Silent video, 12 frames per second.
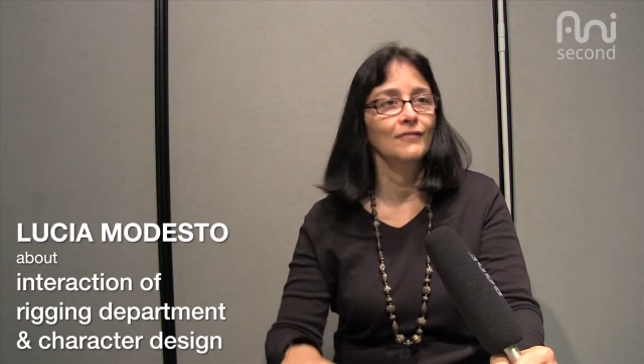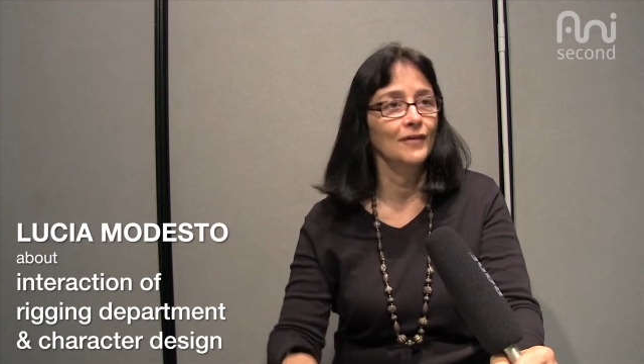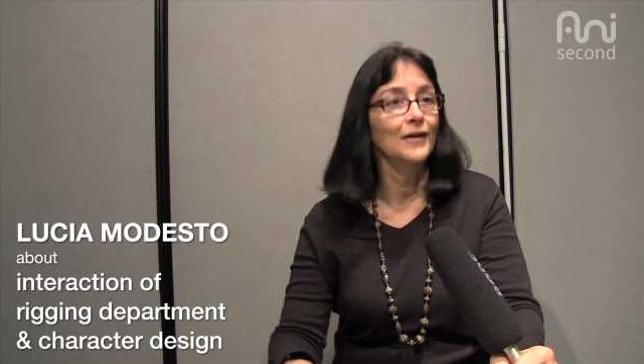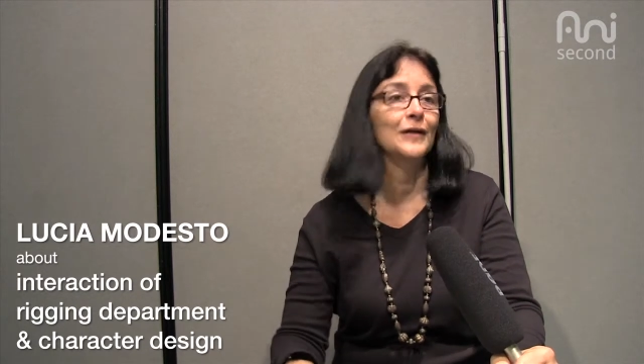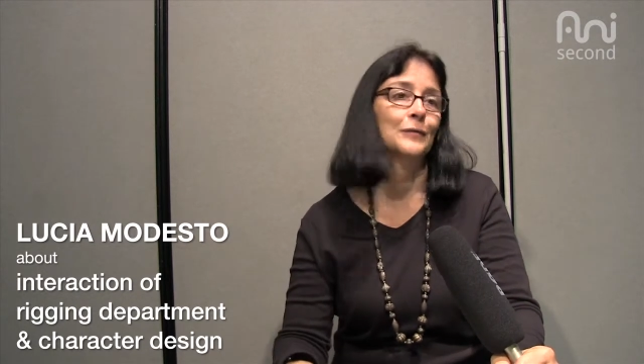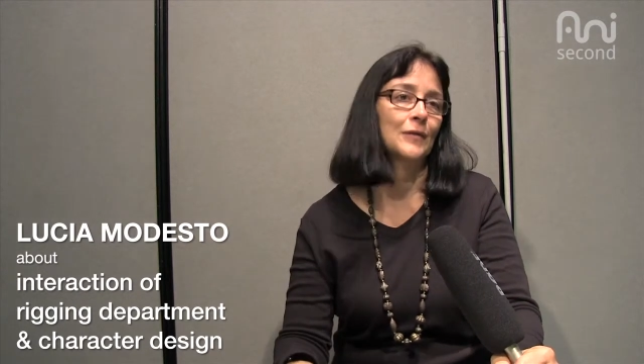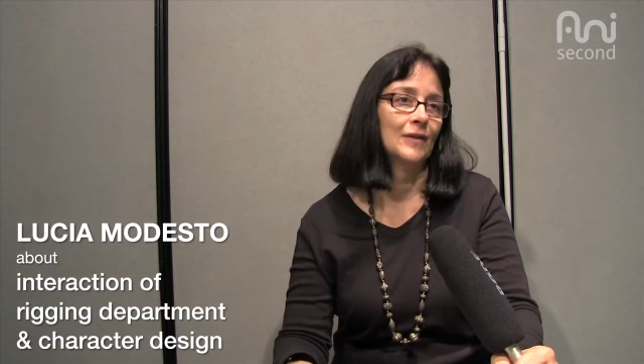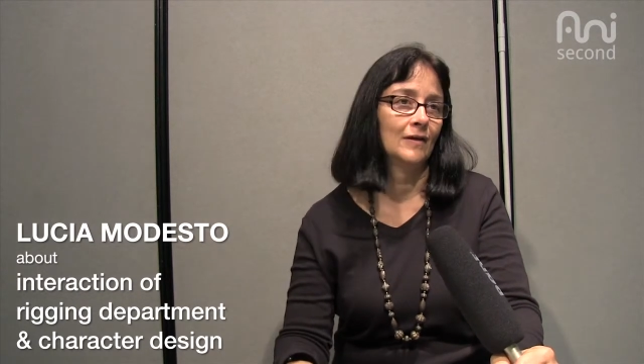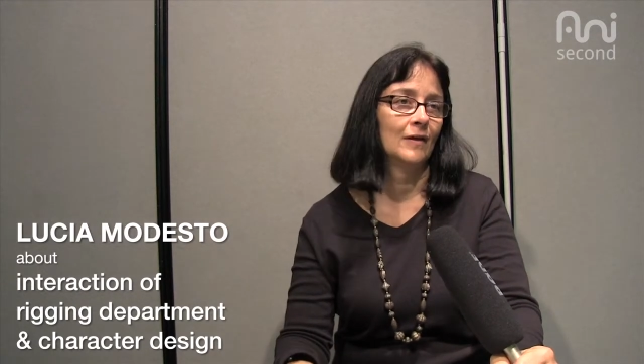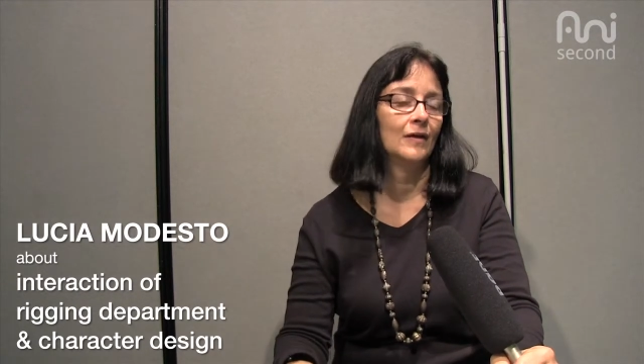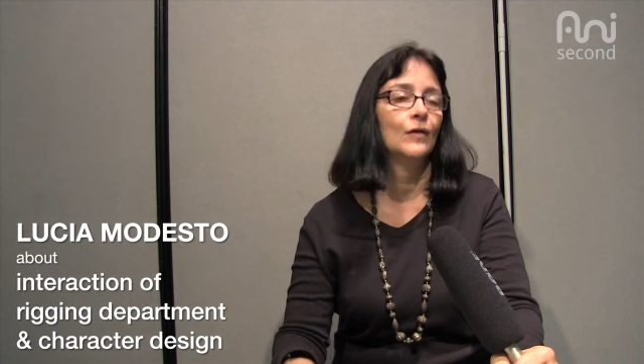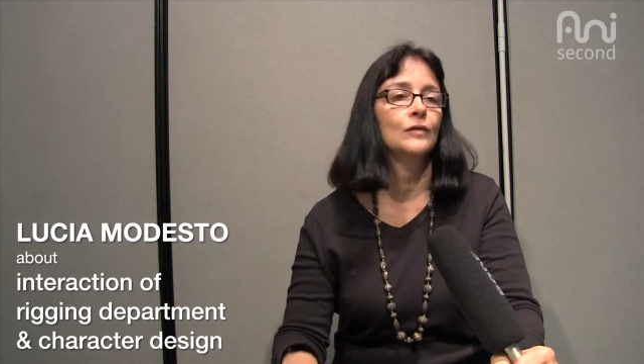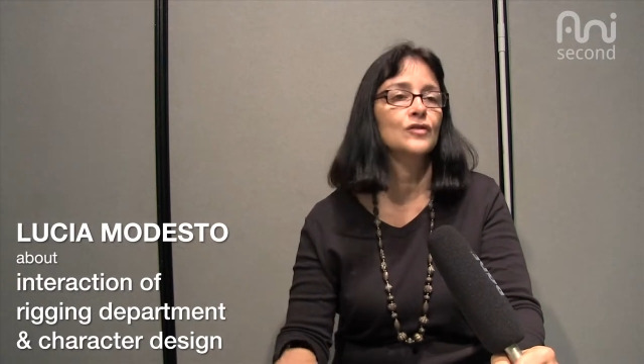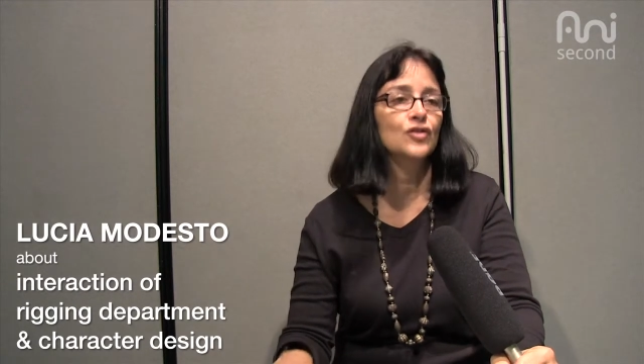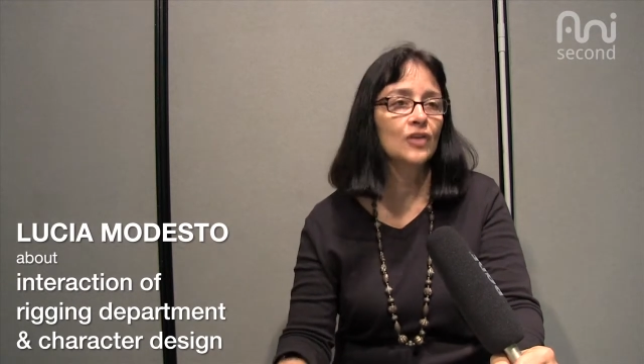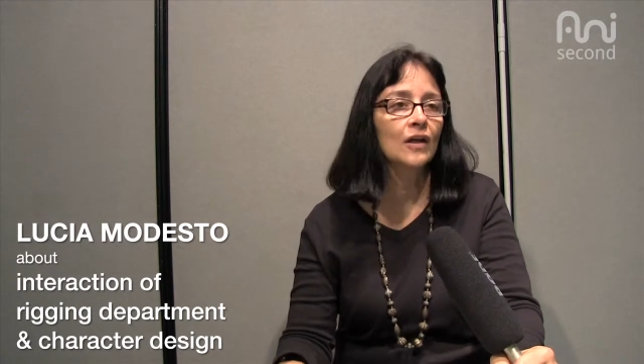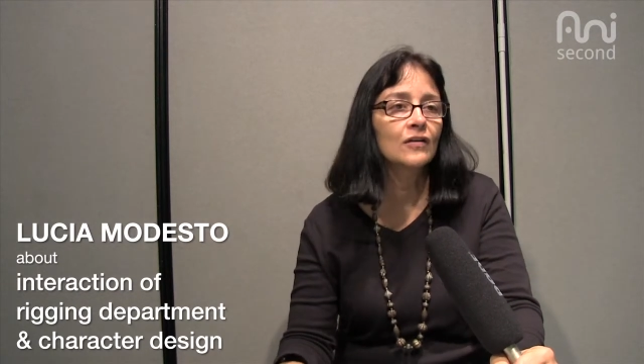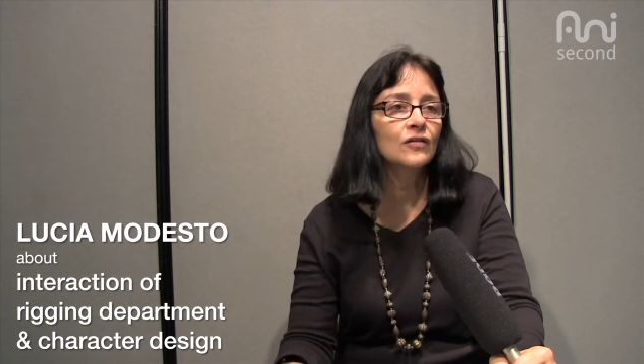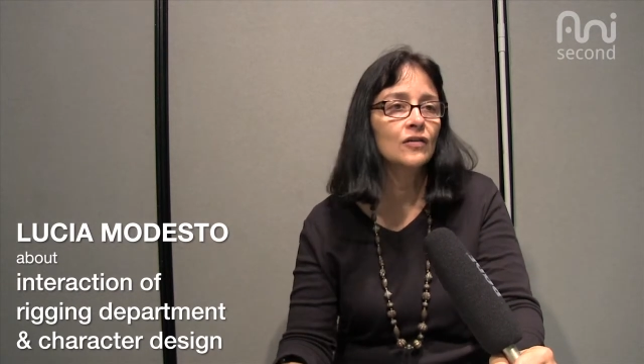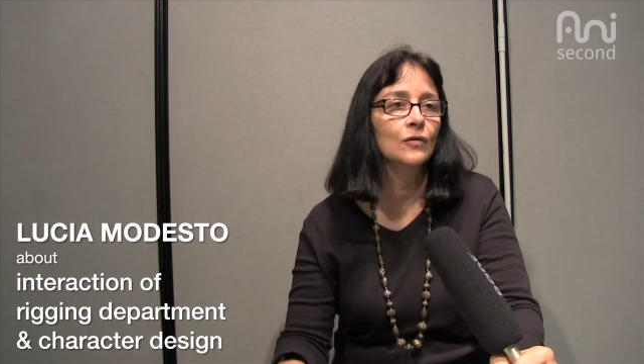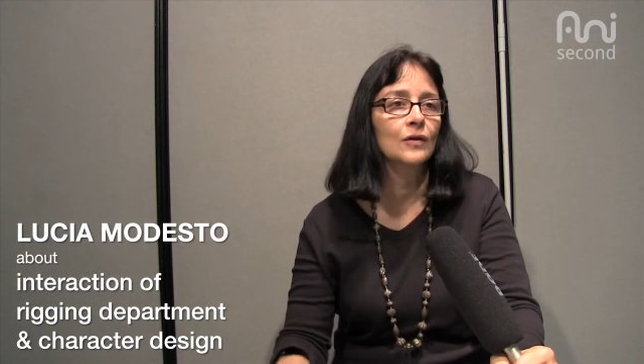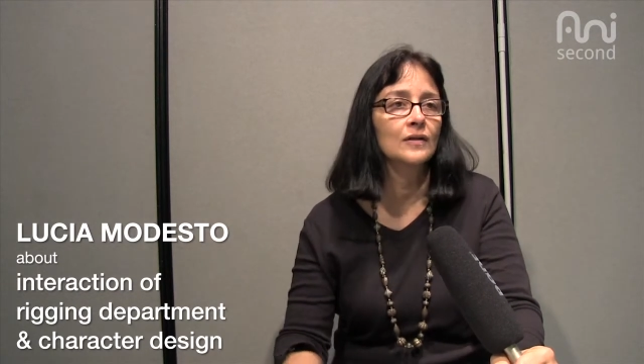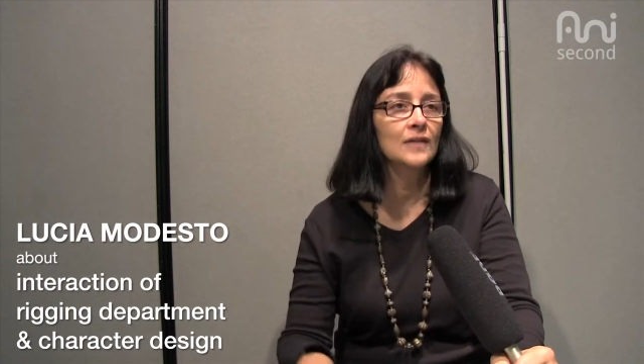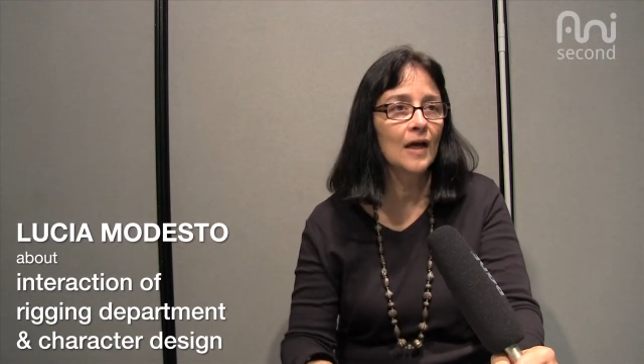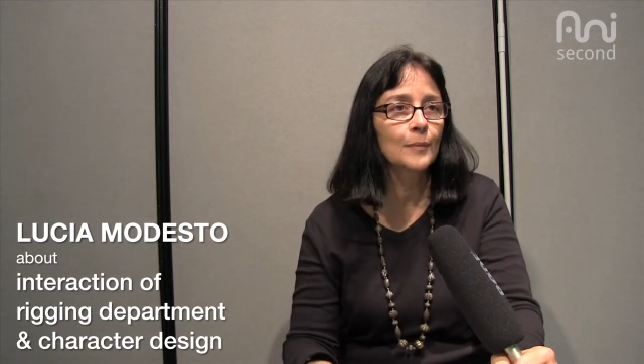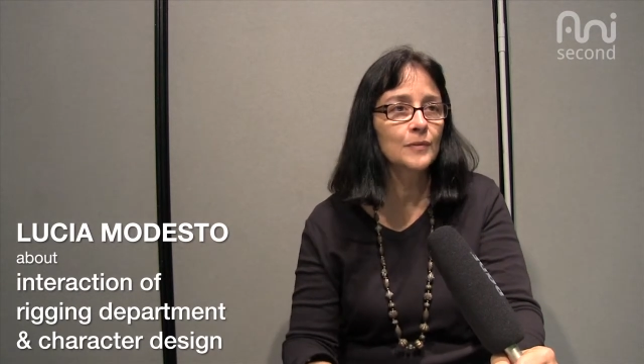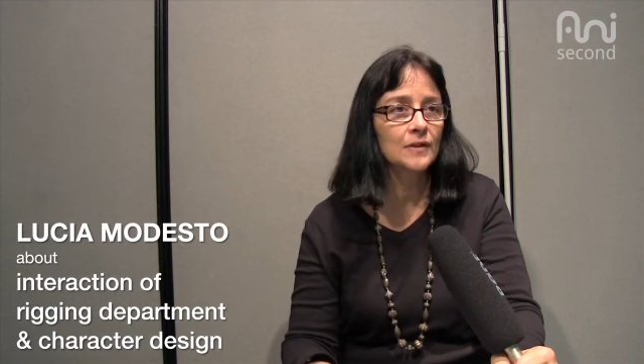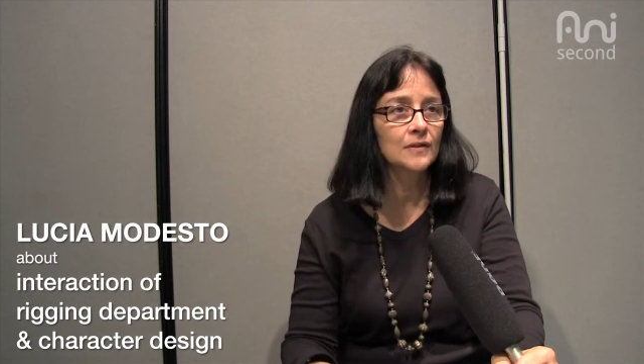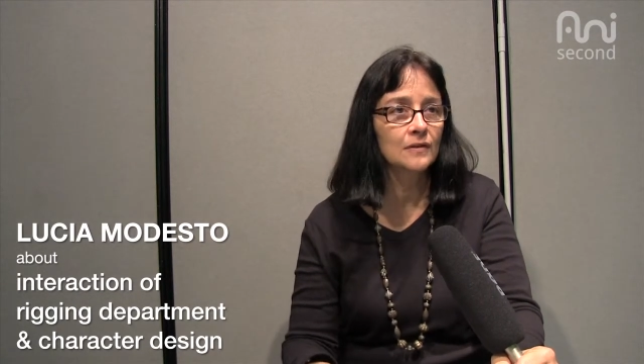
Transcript: fine with that, on changing or adapting.